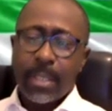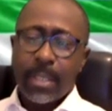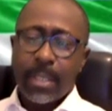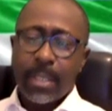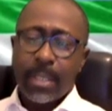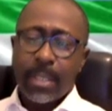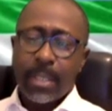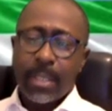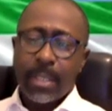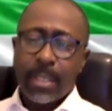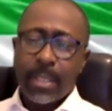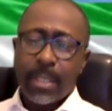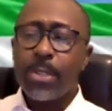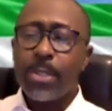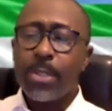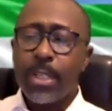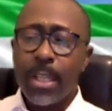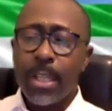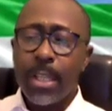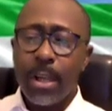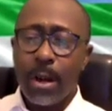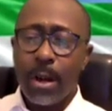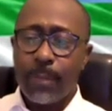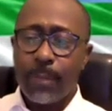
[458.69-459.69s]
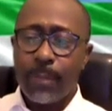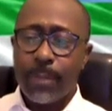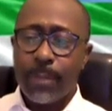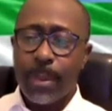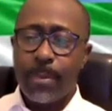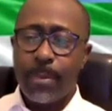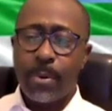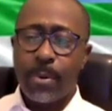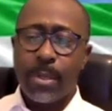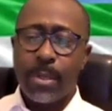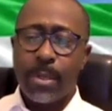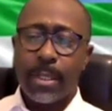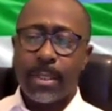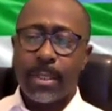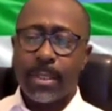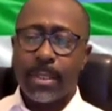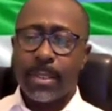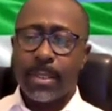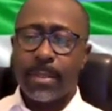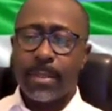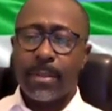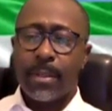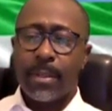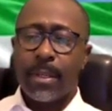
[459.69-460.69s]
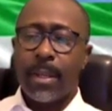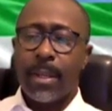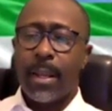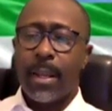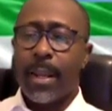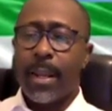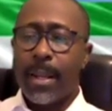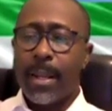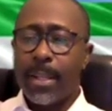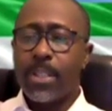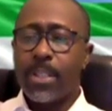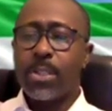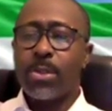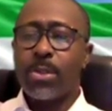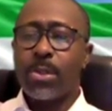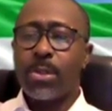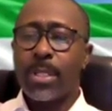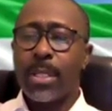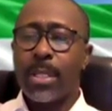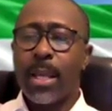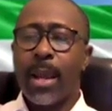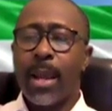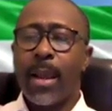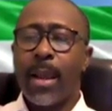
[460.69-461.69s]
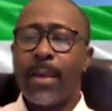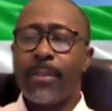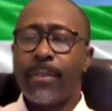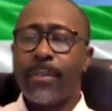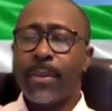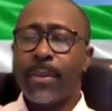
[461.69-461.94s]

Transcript: is the duty of the police is to serve